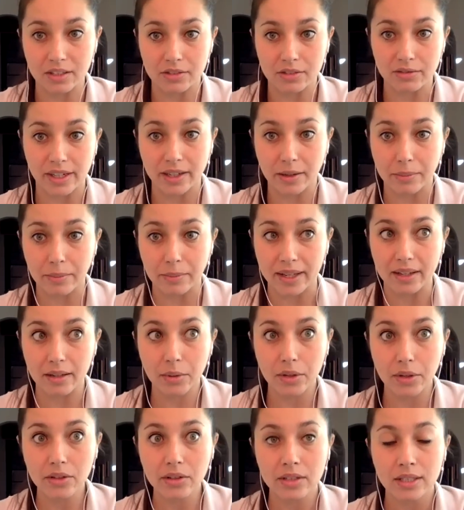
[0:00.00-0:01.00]

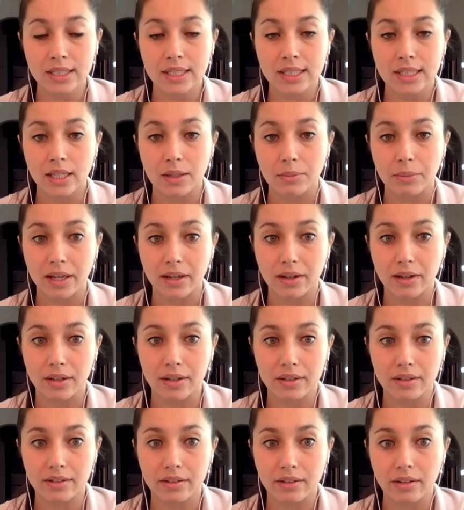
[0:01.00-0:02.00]
recommendable,
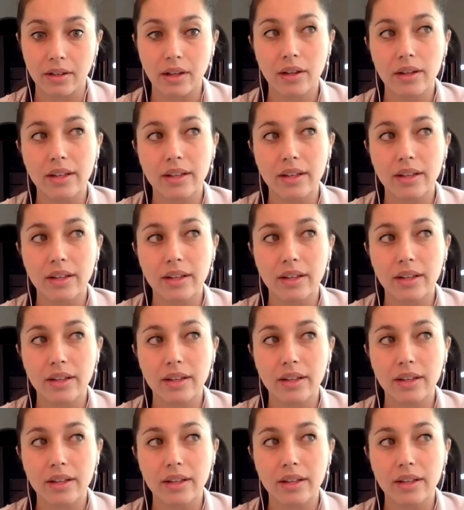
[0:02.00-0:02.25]
because